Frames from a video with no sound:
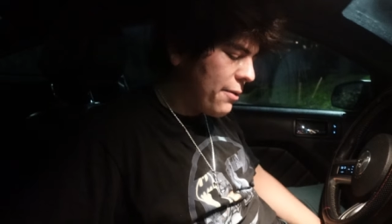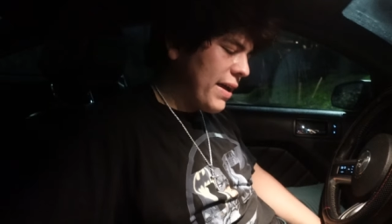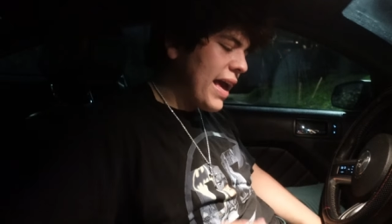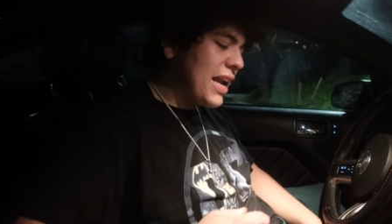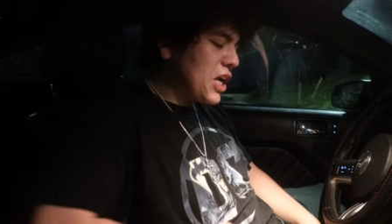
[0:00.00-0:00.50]
We
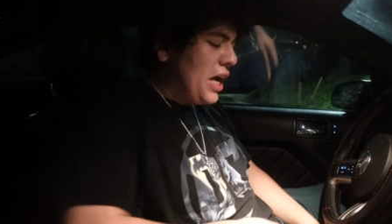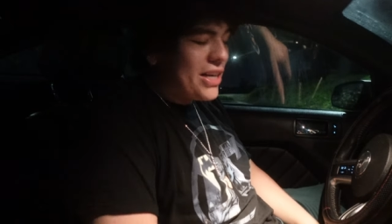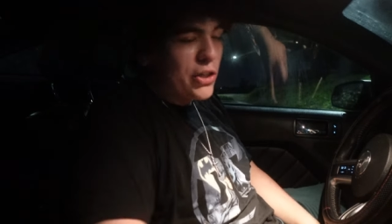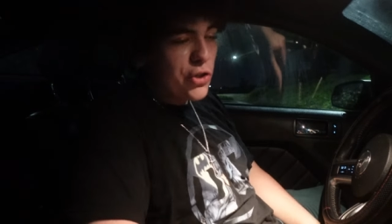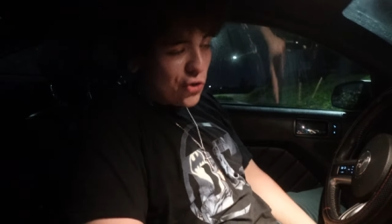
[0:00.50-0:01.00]
had to cut
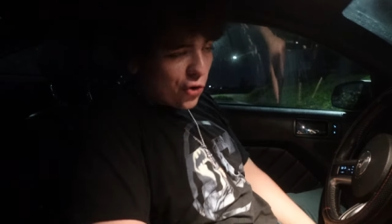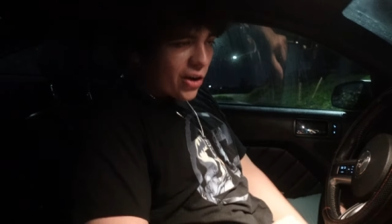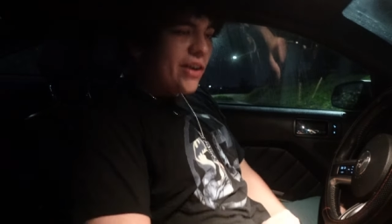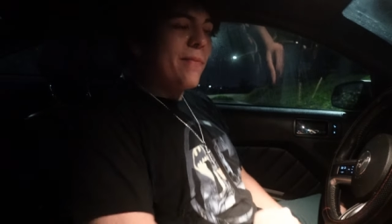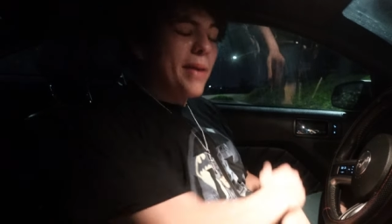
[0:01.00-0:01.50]
it
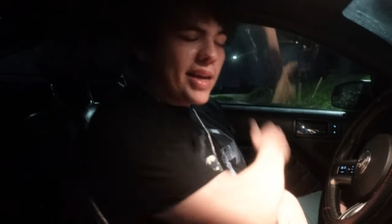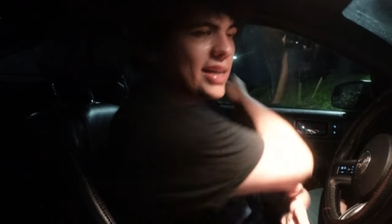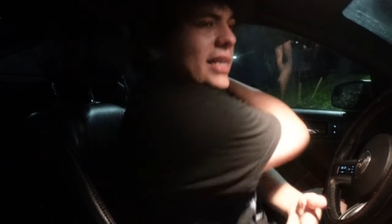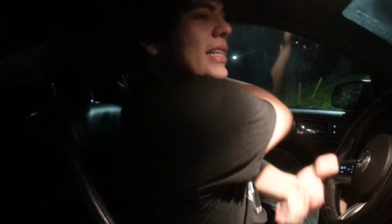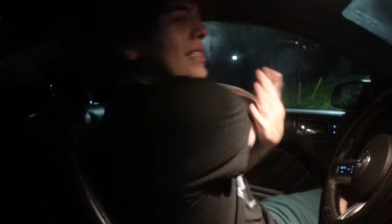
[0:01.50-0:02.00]
short
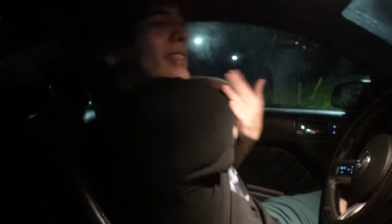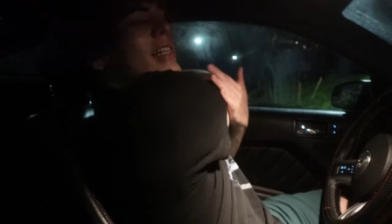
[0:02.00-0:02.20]
because